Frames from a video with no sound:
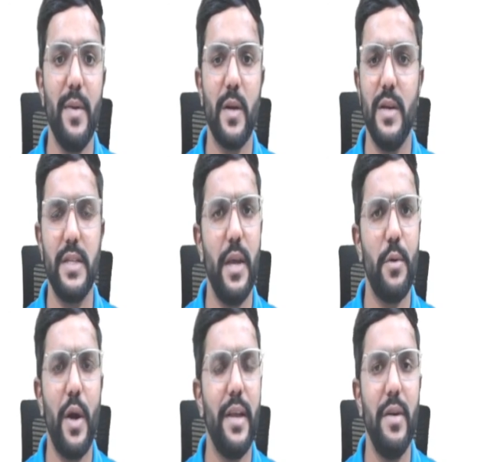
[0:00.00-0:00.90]
labor cost, they
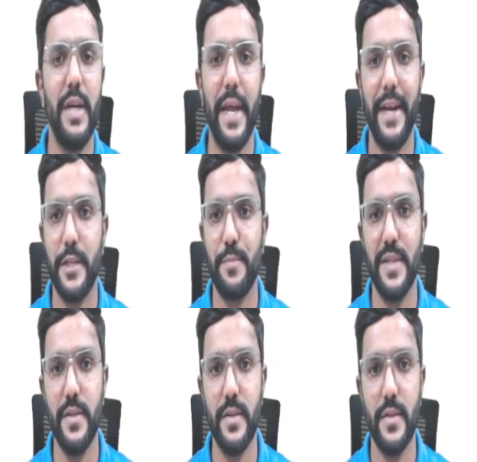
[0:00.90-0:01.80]
have not given direct
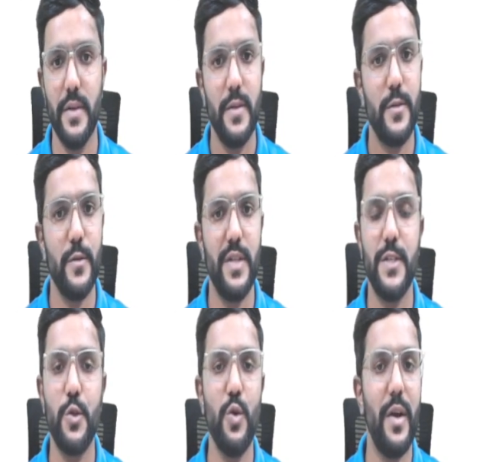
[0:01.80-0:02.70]
expenses. So
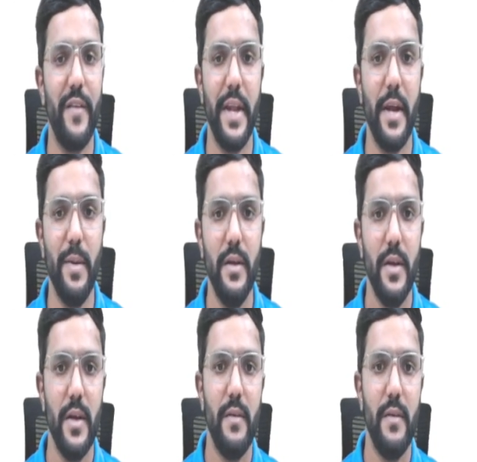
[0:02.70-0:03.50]
these two are variable.